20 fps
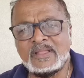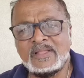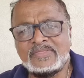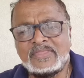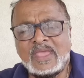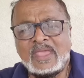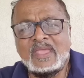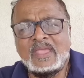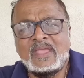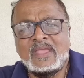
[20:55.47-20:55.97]

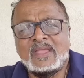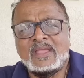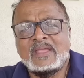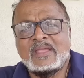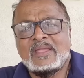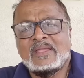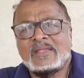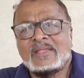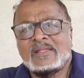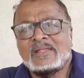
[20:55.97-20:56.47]
The,
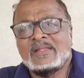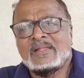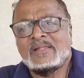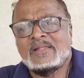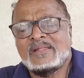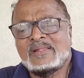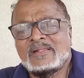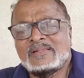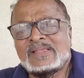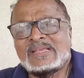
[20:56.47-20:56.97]

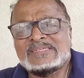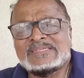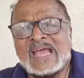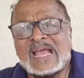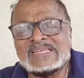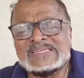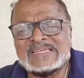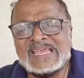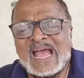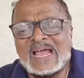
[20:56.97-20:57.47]
these
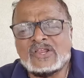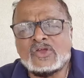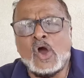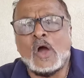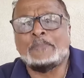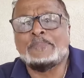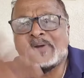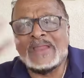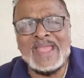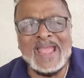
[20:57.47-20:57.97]
guys can't
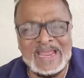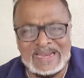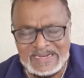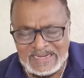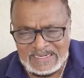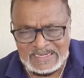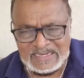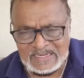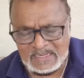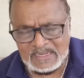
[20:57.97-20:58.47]

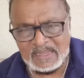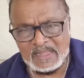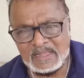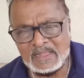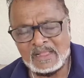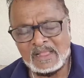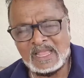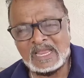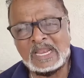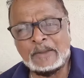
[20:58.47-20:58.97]
comprehend
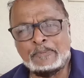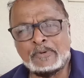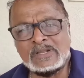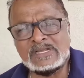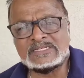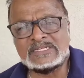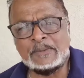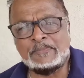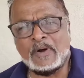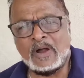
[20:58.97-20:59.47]
in the
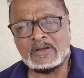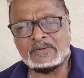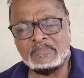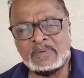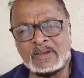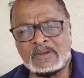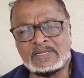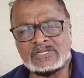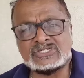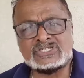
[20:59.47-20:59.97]
police department,